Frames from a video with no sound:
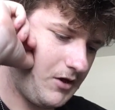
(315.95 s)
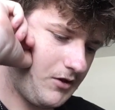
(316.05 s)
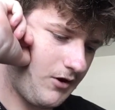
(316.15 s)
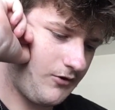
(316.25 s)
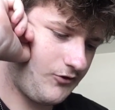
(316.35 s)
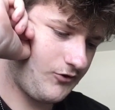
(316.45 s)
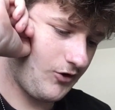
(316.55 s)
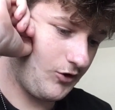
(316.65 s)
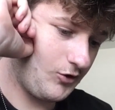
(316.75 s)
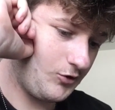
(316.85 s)
there are
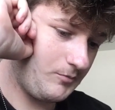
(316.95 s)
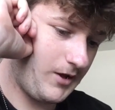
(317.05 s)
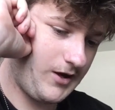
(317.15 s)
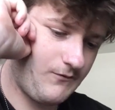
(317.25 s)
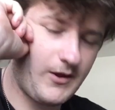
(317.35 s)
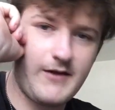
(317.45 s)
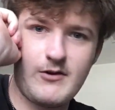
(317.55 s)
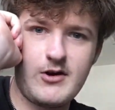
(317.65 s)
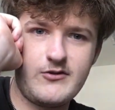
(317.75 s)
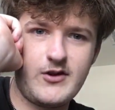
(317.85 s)
so many
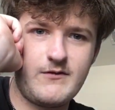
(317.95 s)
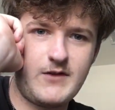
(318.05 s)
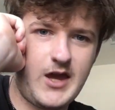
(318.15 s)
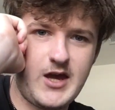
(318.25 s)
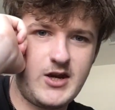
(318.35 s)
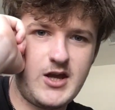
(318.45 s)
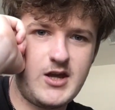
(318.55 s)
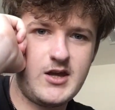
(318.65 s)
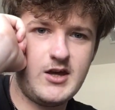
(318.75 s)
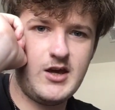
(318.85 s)
flavors of
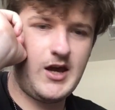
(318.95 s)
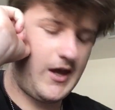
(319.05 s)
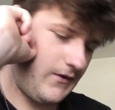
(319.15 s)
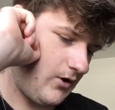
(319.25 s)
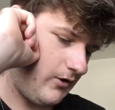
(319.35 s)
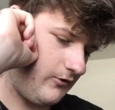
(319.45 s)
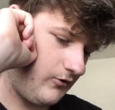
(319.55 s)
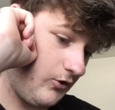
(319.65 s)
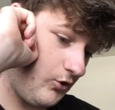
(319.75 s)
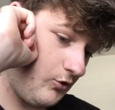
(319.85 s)
candy and there are
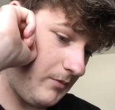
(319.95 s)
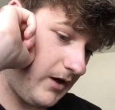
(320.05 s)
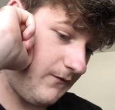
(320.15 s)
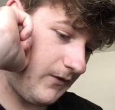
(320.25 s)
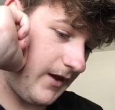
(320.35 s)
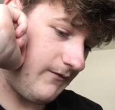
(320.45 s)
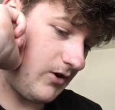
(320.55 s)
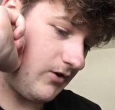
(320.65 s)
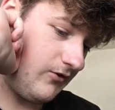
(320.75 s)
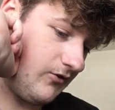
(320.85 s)
so many
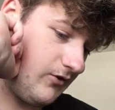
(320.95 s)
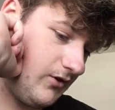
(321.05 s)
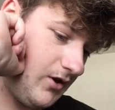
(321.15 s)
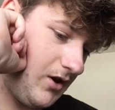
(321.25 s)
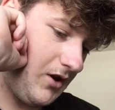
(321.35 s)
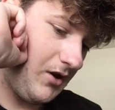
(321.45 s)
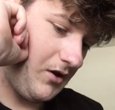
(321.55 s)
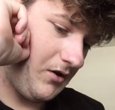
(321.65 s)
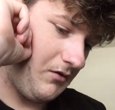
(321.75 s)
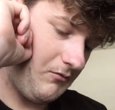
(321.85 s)
flavors.
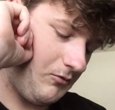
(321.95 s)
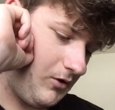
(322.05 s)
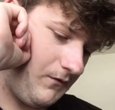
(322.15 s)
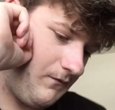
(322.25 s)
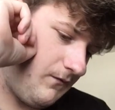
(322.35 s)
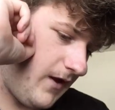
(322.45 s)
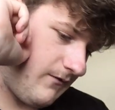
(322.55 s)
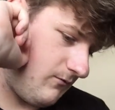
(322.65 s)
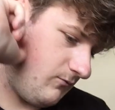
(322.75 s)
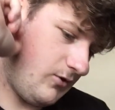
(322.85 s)
Well,
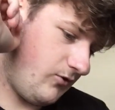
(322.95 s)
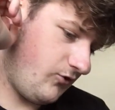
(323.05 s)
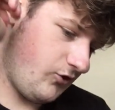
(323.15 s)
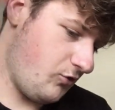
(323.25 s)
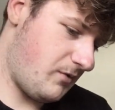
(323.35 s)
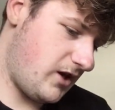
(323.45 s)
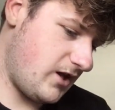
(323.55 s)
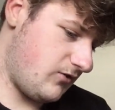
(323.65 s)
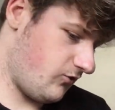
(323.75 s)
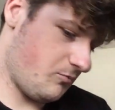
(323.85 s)
there's so
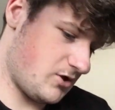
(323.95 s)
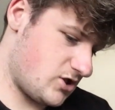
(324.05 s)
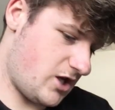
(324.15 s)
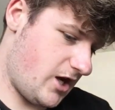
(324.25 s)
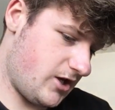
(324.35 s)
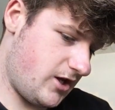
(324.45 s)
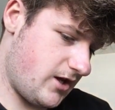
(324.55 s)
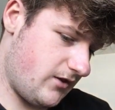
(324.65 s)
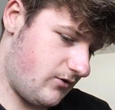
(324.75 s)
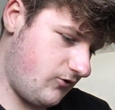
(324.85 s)
much candy
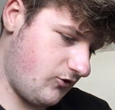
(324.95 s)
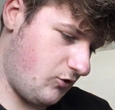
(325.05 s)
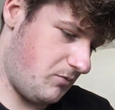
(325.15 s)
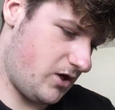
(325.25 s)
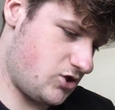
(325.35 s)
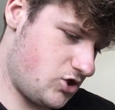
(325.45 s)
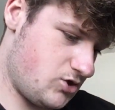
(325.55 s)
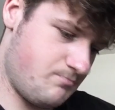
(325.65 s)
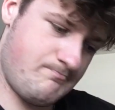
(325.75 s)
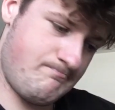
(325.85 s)
and there's so much